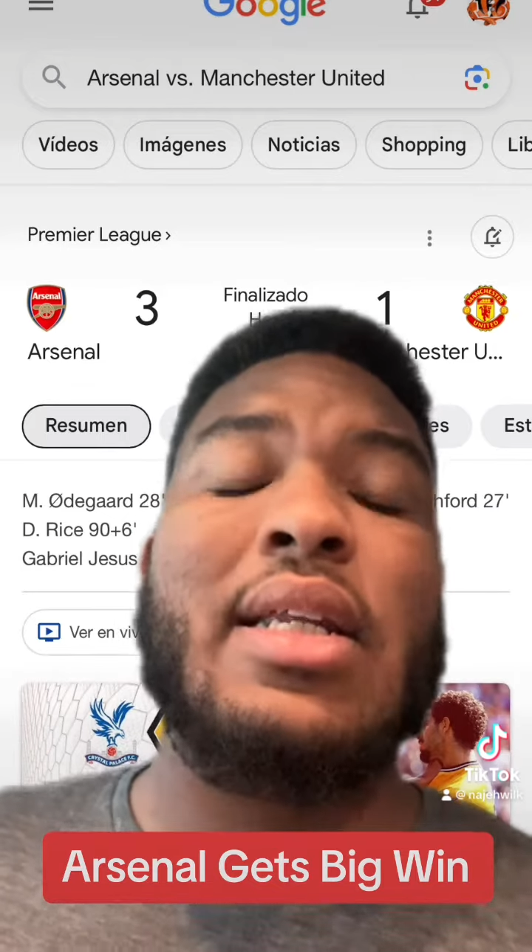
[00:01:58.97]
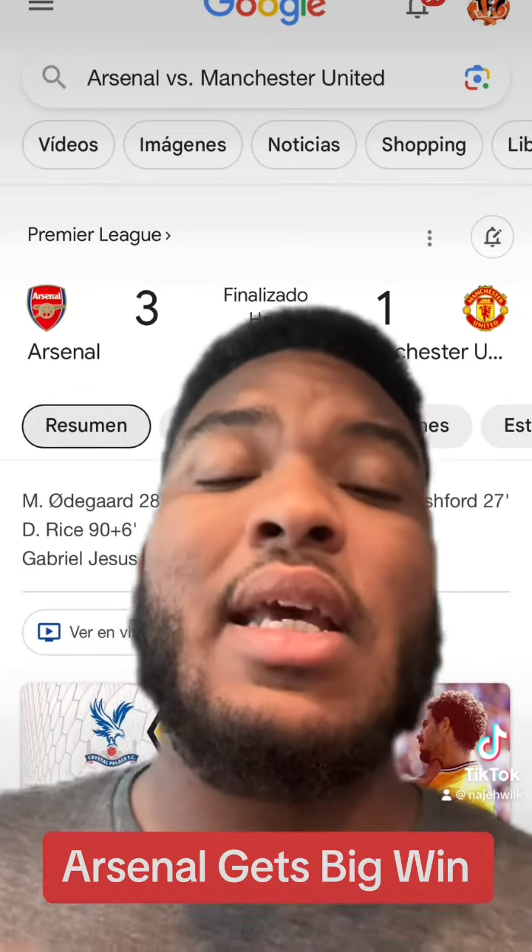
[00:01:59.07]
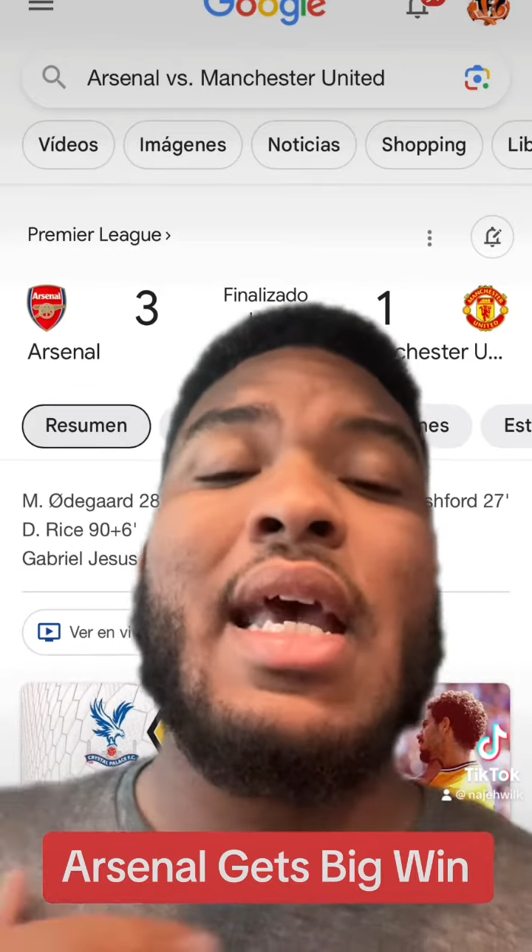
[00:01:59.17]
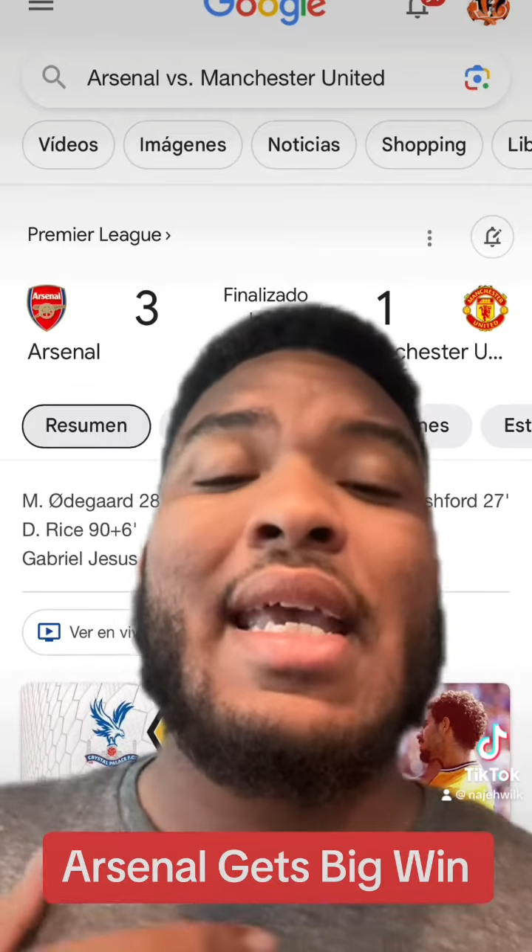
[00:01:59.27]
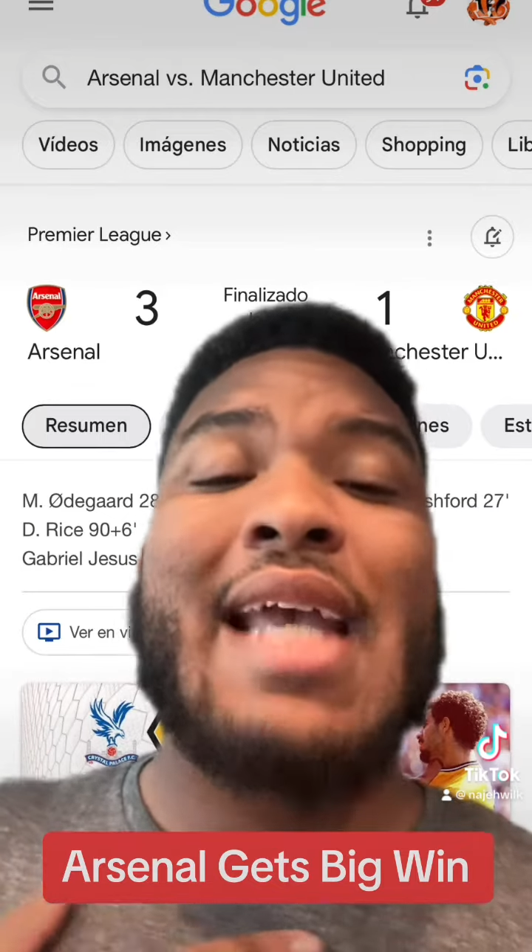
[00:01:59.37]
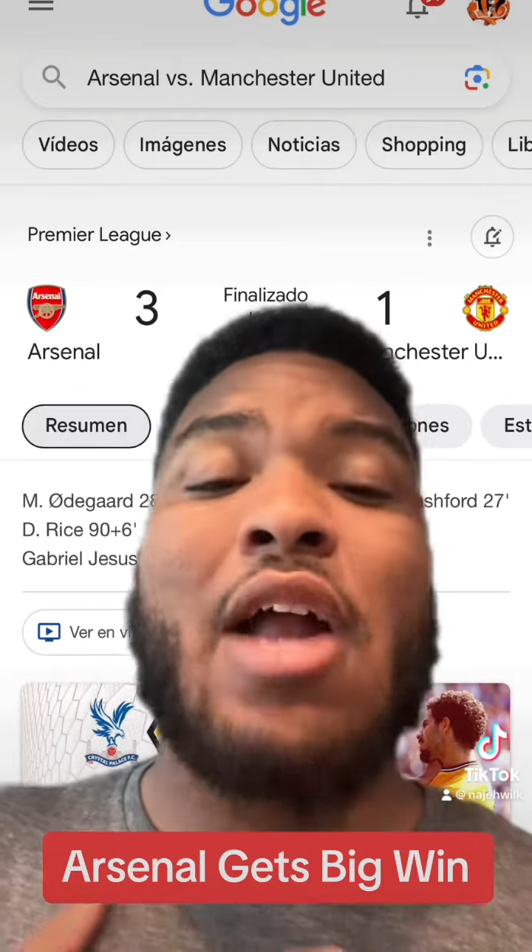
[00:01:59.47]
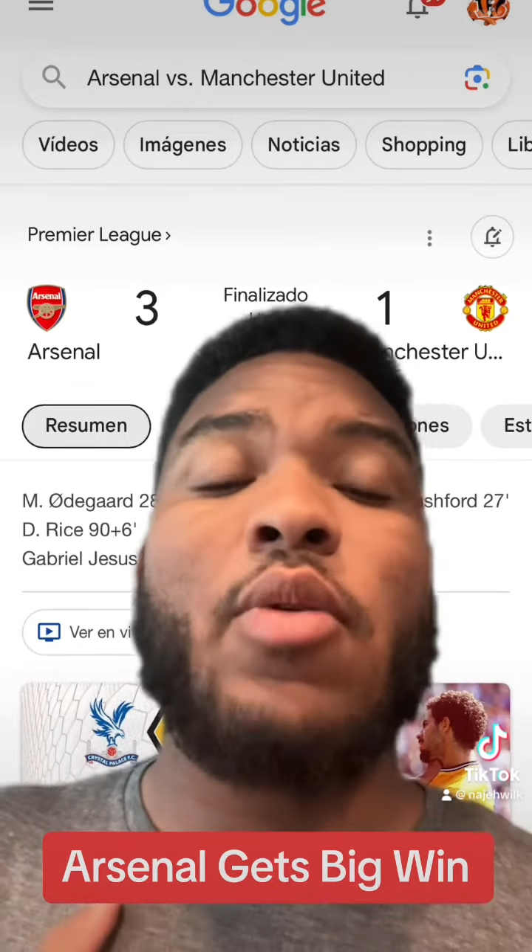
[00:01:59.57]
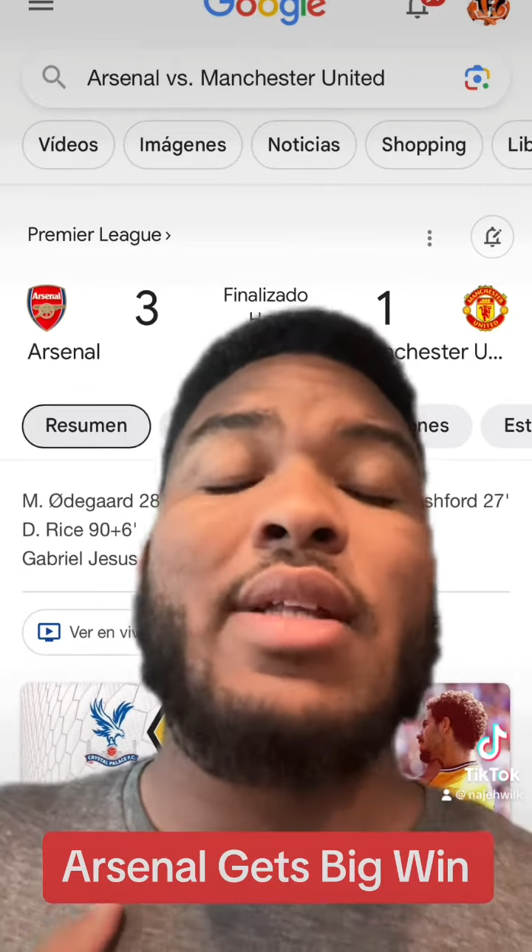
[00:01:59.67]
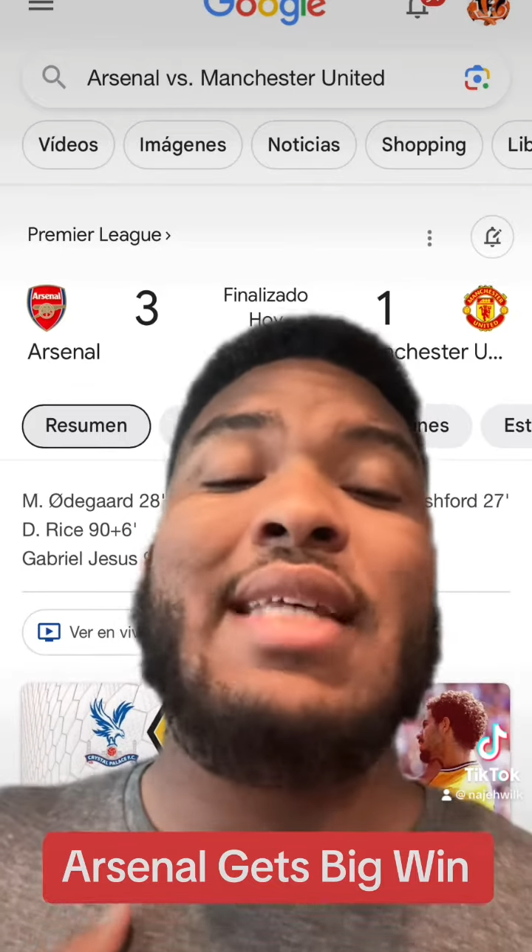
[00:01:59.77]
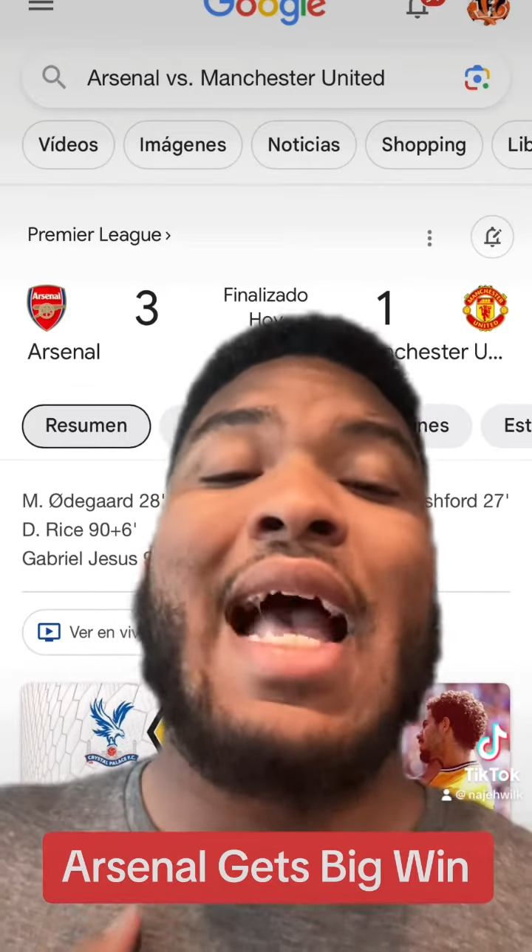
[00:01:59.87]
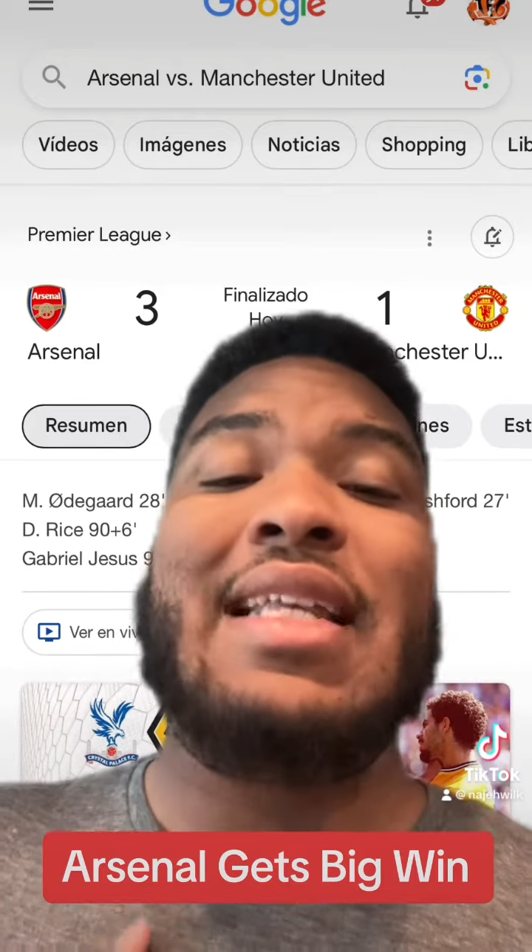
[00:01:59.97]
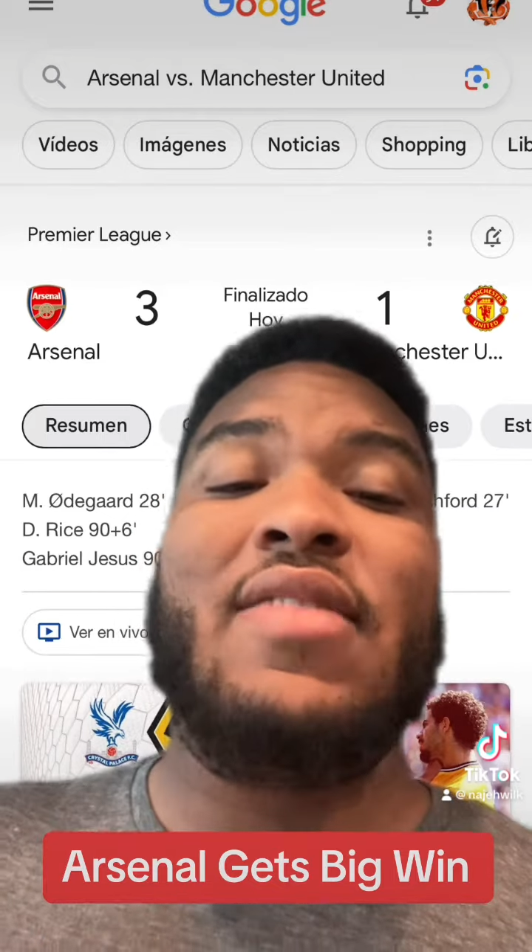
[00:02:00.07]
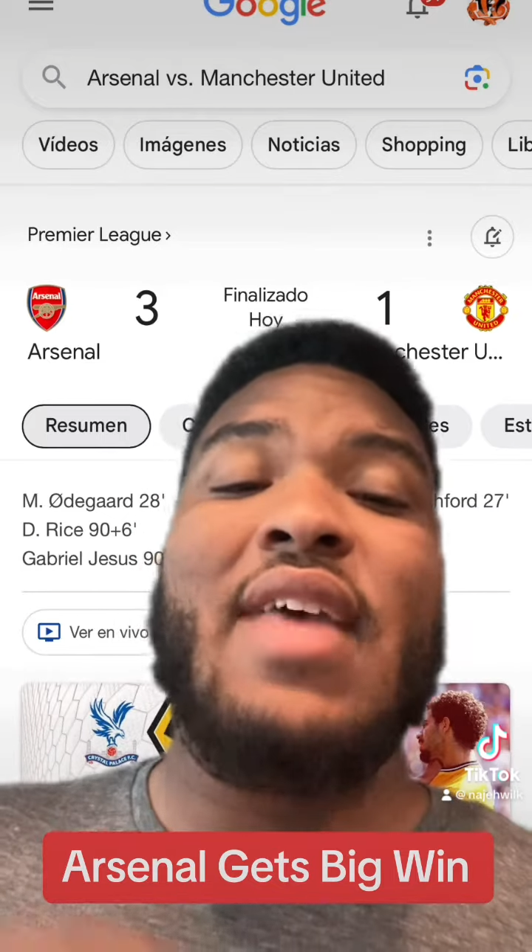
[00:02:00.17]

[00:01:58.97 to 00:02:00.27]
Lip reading: and counterattacks.